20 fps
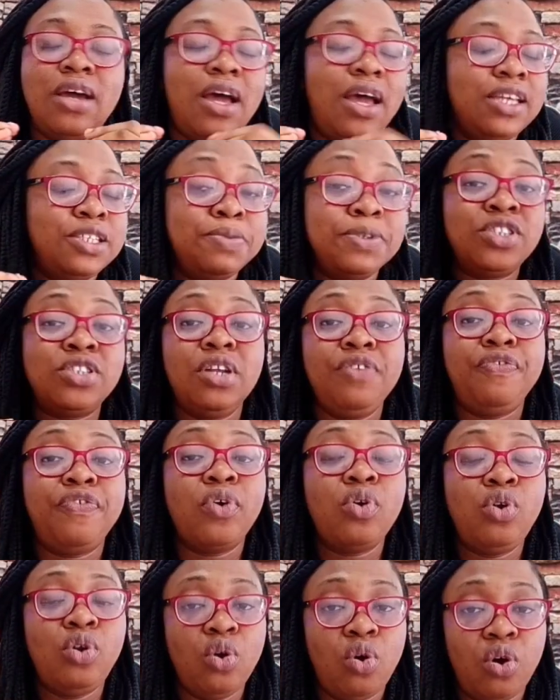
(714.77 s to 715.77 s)
especially for
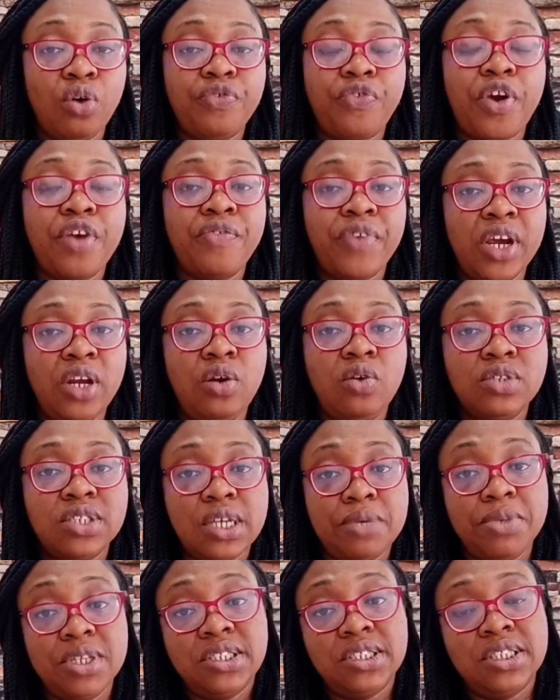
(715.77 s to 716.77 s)
a very long
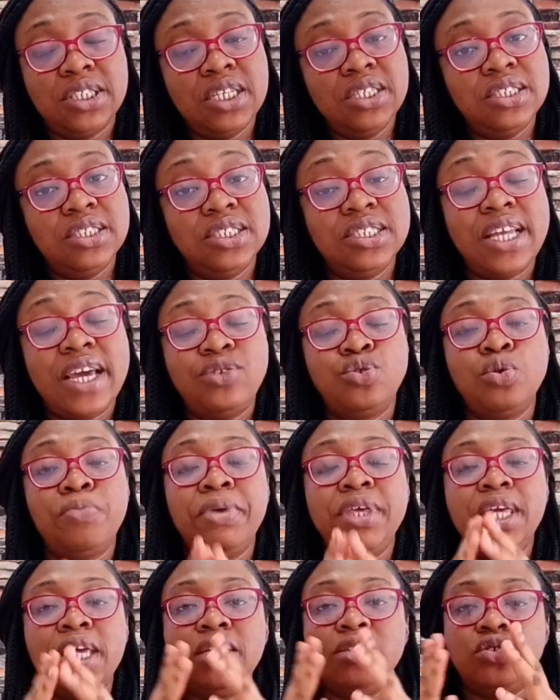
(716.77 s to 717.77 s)
time, there's a tendency that it will
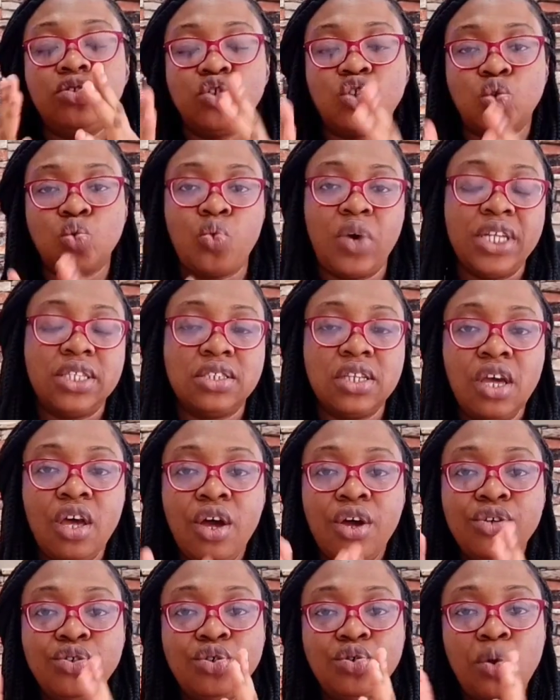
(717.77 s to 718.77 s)
begin to sweat.
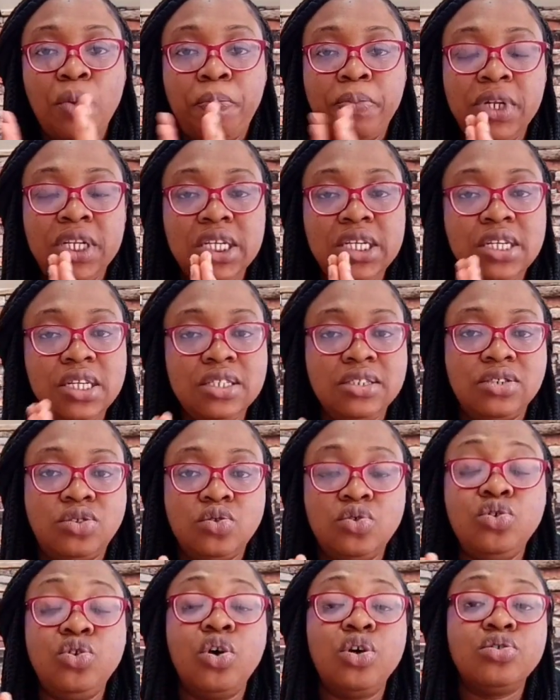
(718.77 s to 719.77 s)
So please
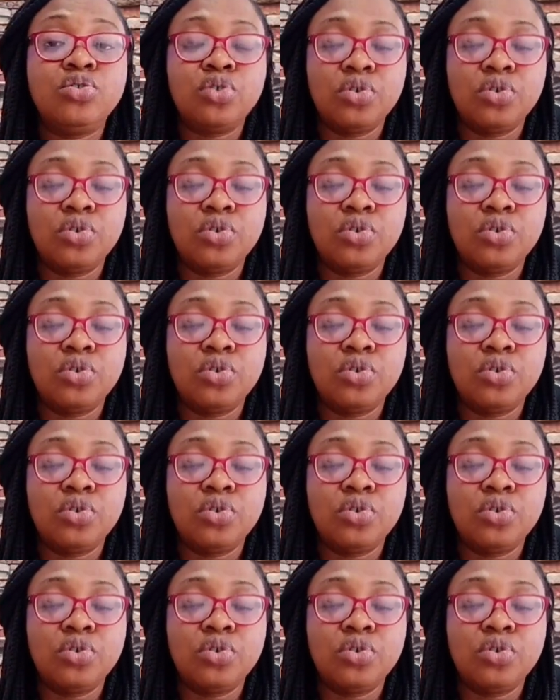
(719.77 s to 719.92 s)
do not